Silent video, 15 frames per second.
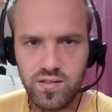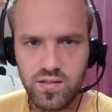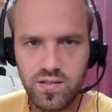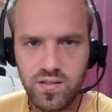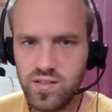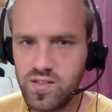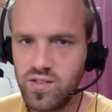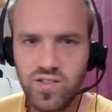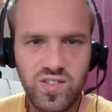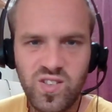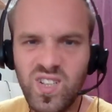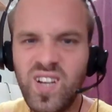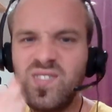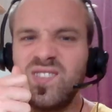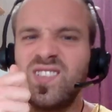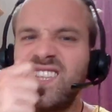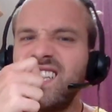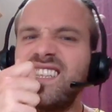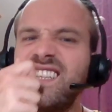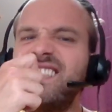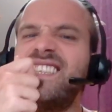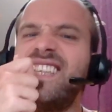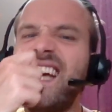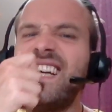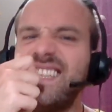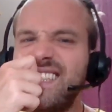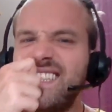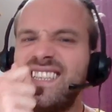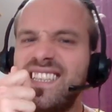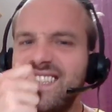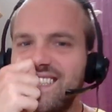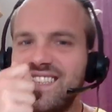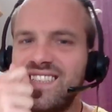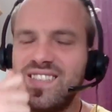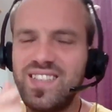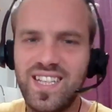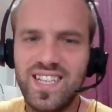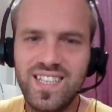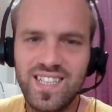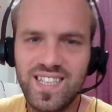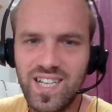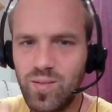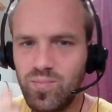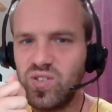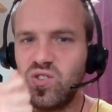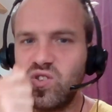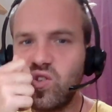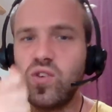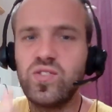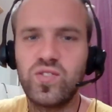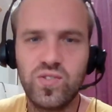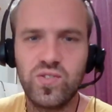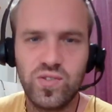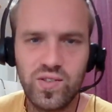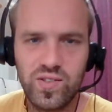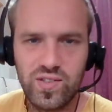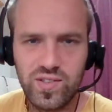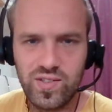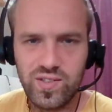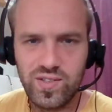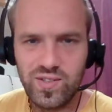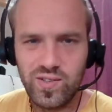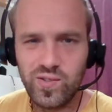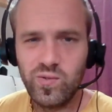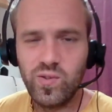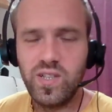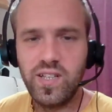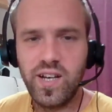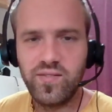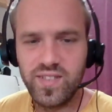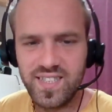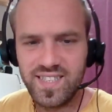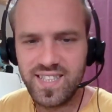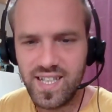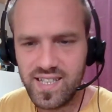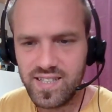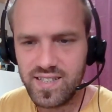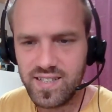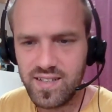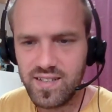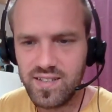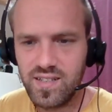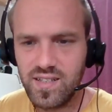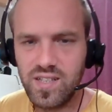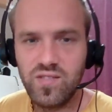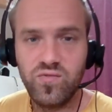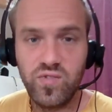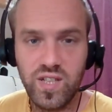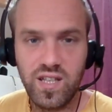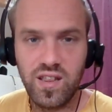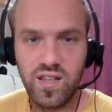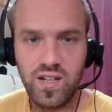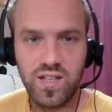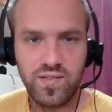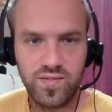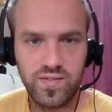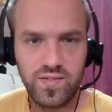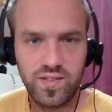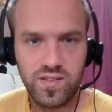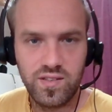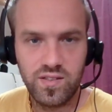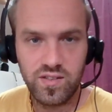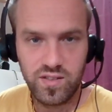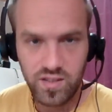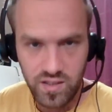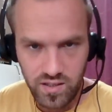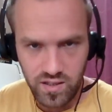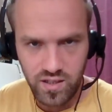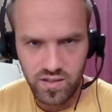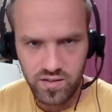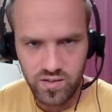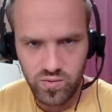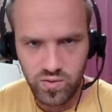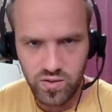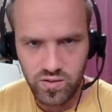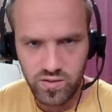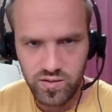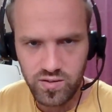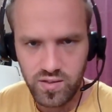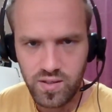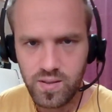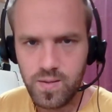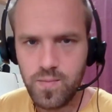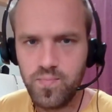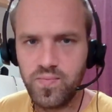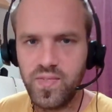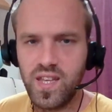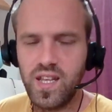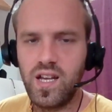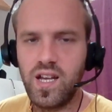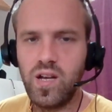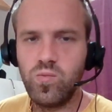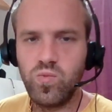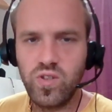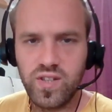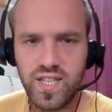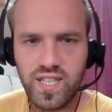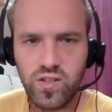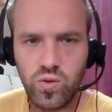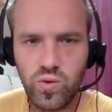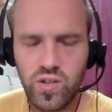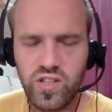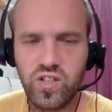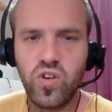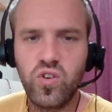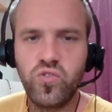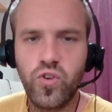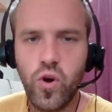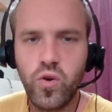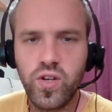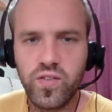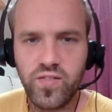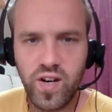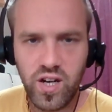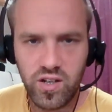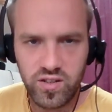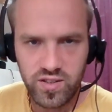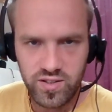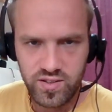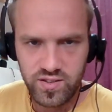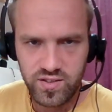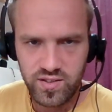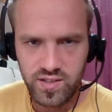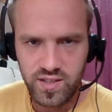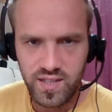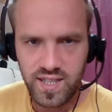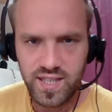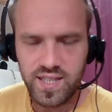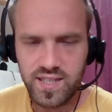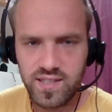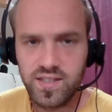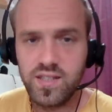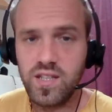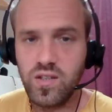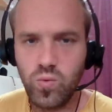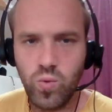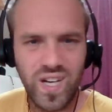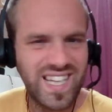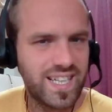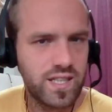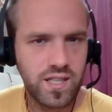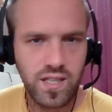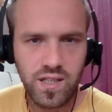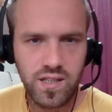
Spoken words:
So you don't have to get the test, okay, up your nostril when you have the test in real life. You see how this works? And what they call the coronavirus is the awakening.